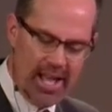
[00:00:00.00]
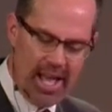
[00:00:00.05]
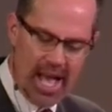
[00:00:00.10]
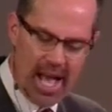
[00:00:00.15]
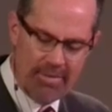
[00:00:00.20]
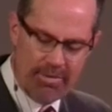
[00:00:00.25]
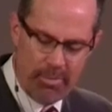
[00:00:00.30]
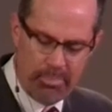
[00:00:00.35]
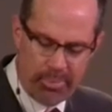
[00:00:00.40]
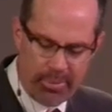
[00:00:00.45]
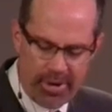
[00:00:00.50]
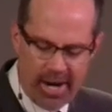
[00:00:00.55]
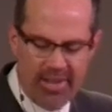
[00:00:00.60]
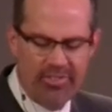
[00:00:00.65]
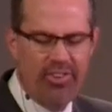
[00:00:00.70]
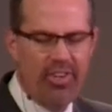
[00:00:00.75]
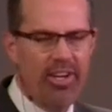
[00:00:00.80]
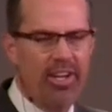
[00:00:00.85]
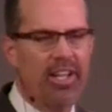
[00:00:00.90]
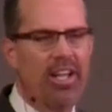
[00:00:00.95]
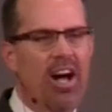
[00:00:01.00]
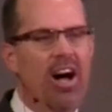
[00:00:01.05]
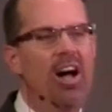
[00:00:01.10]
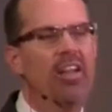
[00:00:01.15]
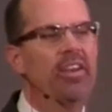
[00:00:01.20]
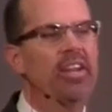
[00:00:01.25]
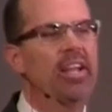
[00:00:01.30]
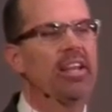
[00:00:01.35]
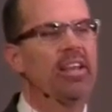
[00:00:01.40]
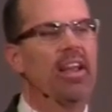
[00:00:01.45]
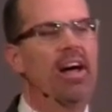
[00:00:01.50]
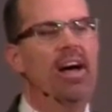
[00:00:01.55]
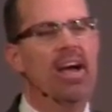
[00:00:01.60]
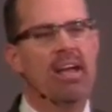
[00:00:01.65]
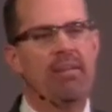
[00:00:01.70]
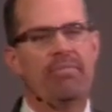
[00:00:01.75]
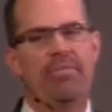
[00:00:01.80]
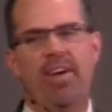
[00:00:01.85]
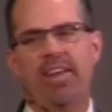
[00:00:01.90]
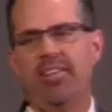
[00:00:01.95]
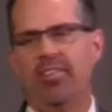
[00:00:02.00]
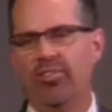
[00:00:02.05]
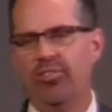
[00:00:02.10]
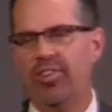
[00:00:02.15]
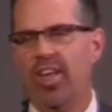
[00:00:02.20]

to have a present godly life that is